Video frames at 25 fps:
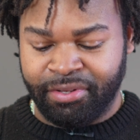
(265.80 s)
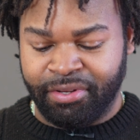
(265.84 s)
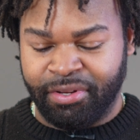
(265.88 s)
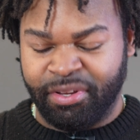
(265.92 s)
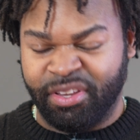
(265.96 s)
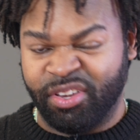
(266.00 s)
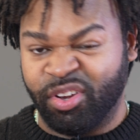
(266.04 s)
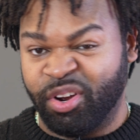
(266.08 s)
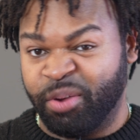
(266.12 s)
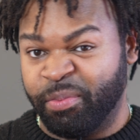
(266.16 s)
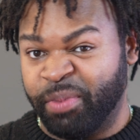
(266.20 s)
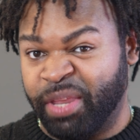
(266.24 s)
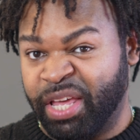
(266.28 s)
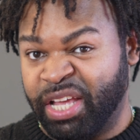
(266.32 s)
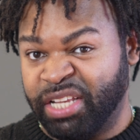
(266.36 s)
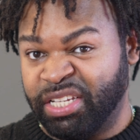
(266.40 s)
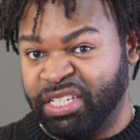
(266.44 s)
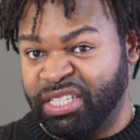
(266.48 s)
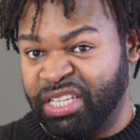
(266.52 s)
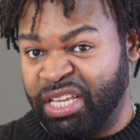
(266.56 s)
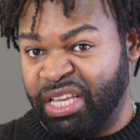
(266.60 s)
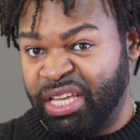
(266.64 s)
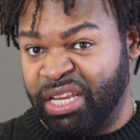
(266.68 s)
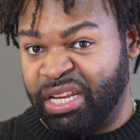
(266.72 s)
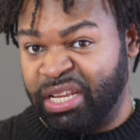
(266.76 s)
Normally I
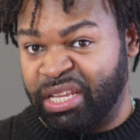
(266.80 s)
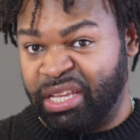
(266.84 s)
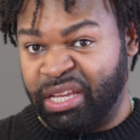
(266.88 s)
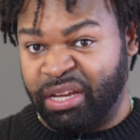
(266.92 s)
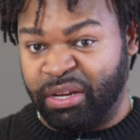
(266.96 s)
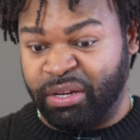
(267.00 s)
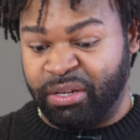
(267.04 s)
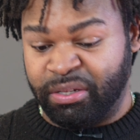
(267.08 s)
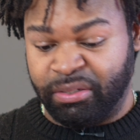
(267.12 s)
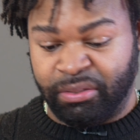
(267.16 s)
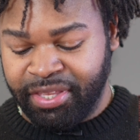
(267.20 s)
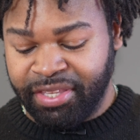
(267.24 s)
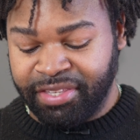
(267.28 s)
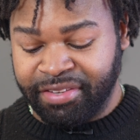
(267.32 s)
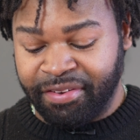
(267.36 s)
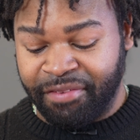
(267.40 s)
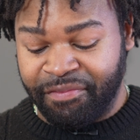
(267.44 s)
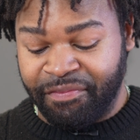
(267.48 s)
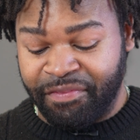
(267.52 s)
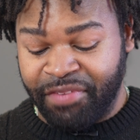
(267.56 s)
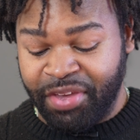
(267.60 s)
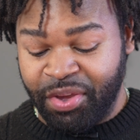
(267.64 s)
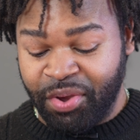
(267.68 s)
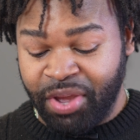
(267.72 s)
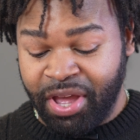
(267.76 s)
just eat it, y'all. These are
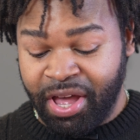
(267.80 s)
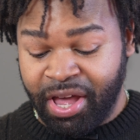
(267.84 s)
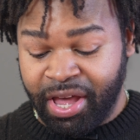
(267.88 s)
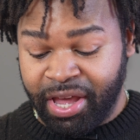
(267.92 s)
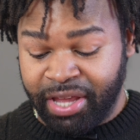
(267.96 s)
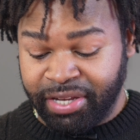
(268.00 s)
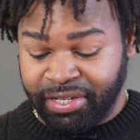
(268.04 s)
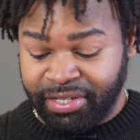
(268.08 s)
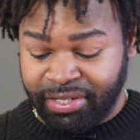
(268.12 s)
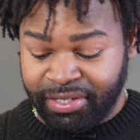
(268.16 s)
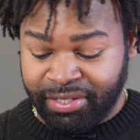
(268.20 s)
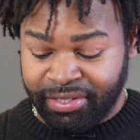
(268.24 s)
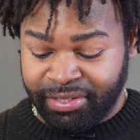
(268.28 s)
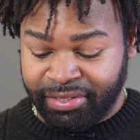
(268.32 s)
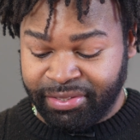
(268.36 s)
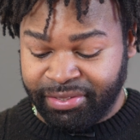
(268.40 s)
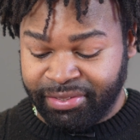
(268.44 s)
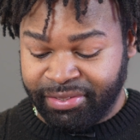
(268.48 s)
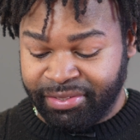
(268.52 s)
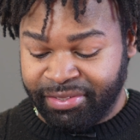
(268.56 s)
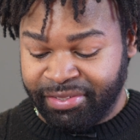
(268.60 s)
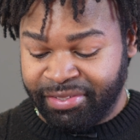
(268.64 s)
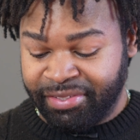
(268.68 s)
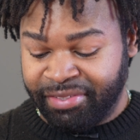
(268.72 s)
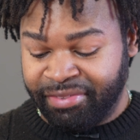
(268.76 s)
very hot.
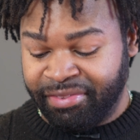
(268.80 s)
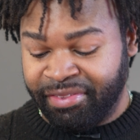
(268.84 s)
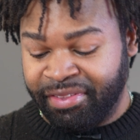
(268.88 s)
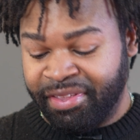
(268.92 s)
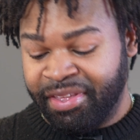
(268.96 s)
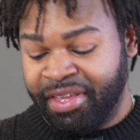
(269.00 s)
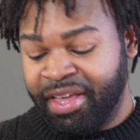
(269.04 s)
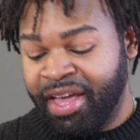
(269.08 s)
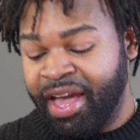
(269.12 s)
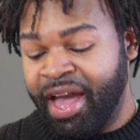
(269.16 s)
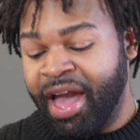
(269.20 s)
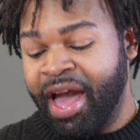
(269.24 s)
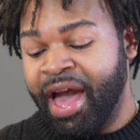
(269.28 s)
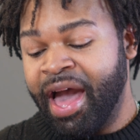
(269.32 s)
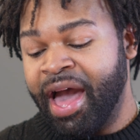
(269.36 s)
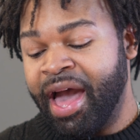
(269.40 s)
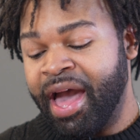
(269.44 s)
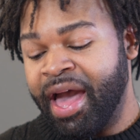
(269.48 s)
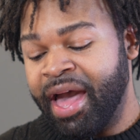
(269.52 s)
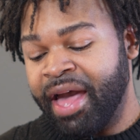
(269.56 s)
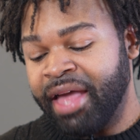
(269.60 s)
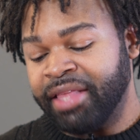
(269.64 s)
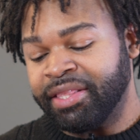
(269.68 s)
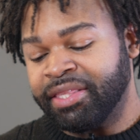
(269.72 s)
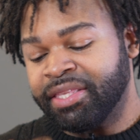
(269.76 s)

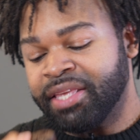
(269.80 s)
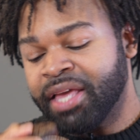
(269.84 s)
Hot.